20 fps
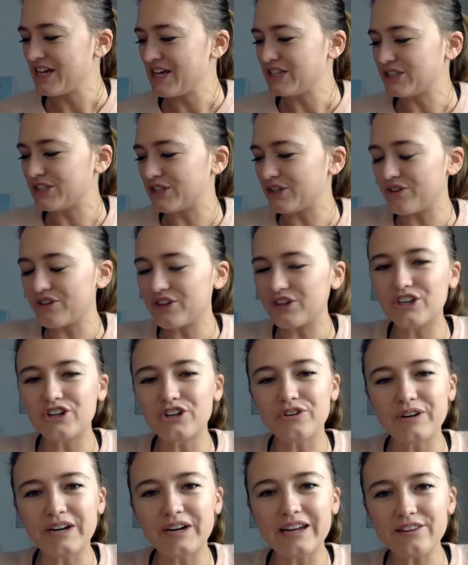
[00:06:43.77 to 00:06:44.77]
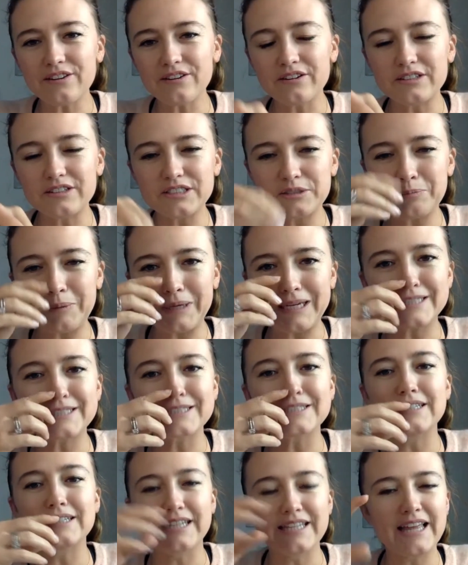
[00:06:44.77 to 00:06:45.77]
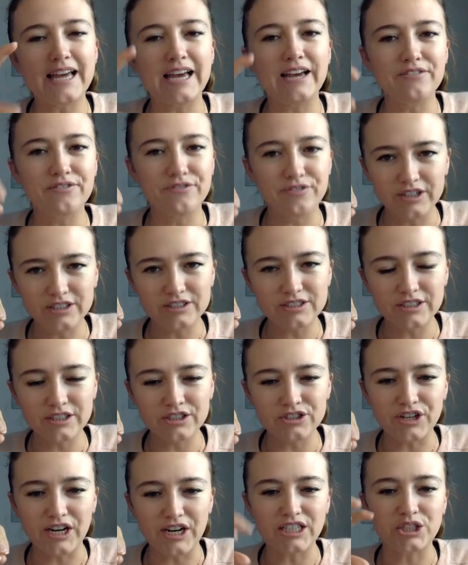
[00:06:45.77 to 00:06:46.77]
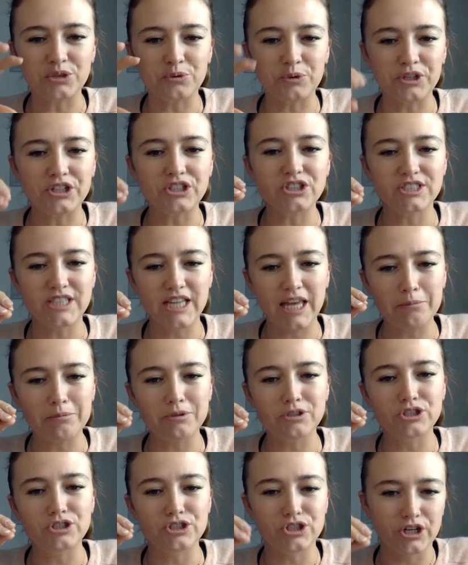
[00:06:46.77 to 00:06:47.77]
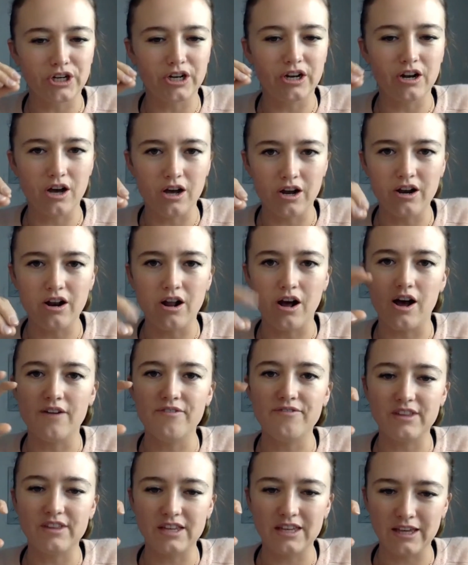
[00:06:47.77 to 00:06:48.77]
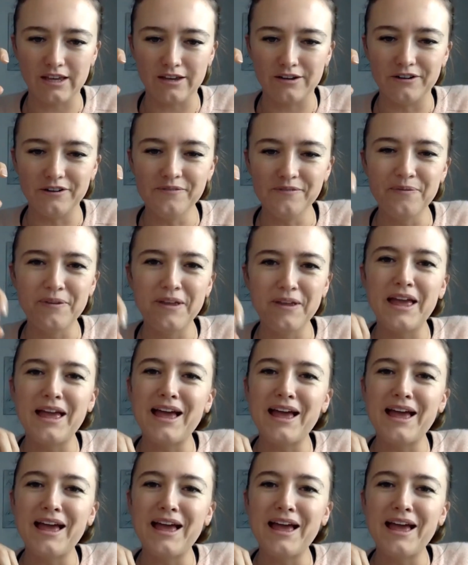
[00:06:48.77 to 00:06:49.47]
So the urethral is basically that first contraction where you're just able to turn it on and off, the Kegel.